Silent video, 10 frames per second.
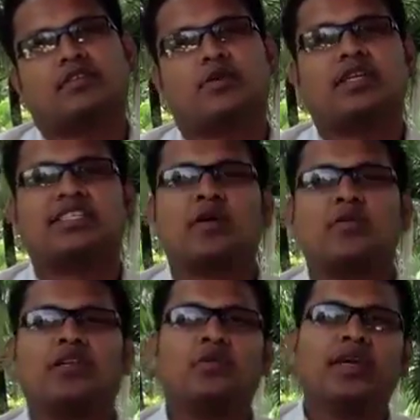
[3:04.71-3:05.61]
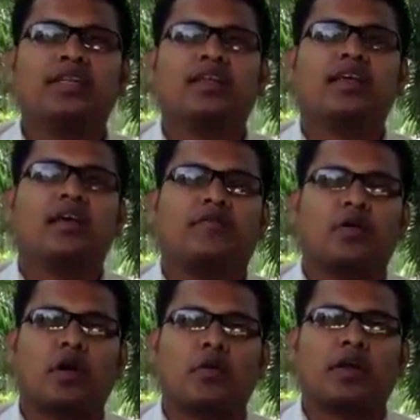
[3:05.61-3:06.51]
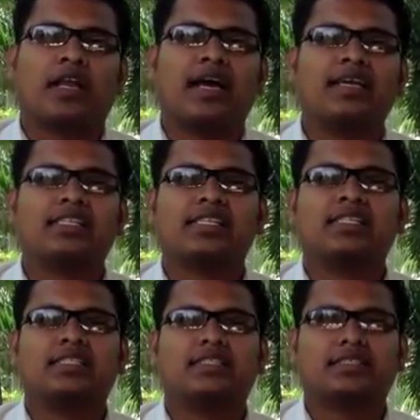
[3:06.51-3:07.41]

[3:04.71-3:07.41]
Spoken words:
So it's a win-win for our clients and